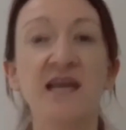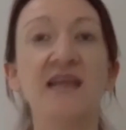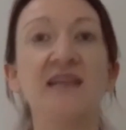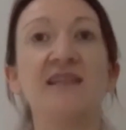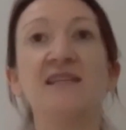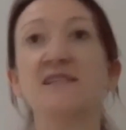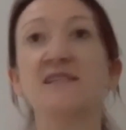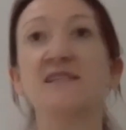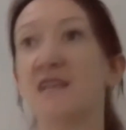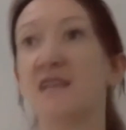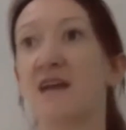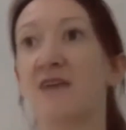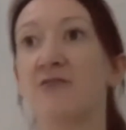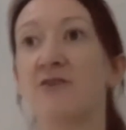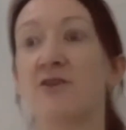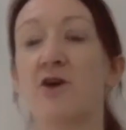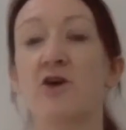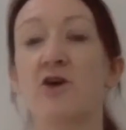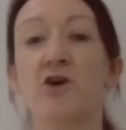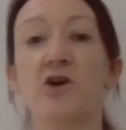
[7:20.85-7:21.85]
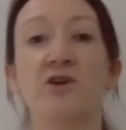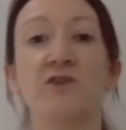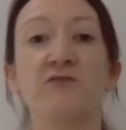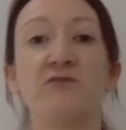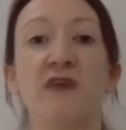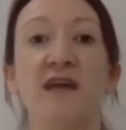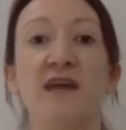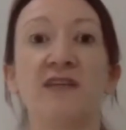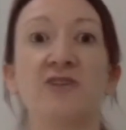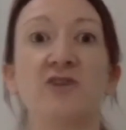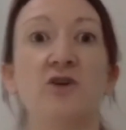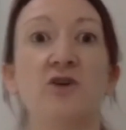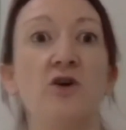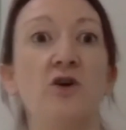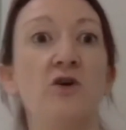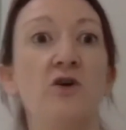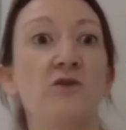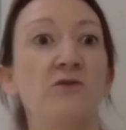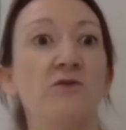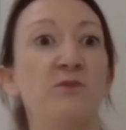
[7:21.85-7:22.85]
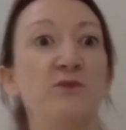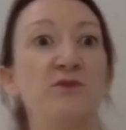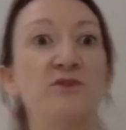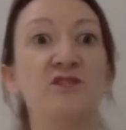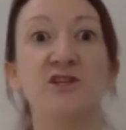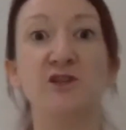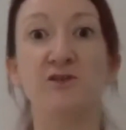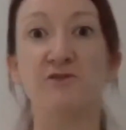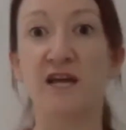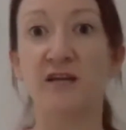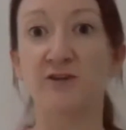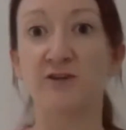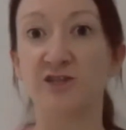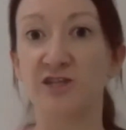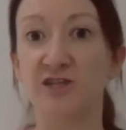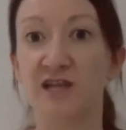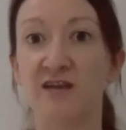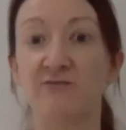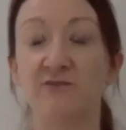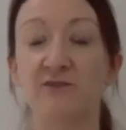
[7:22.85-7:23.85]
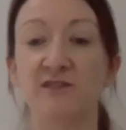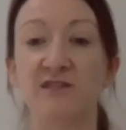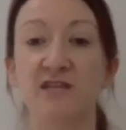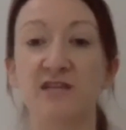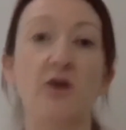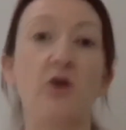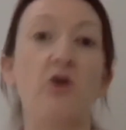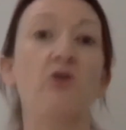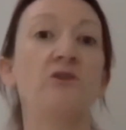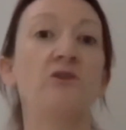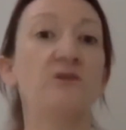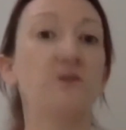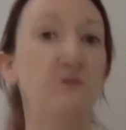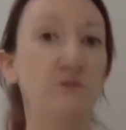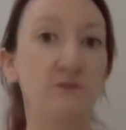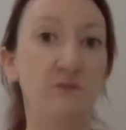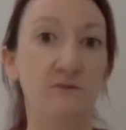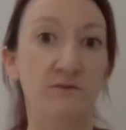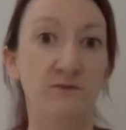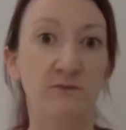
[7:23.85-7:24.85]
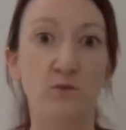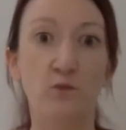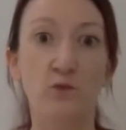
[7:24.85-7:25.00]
This can have a knock-on effect of boosting your energy levels and all sorts of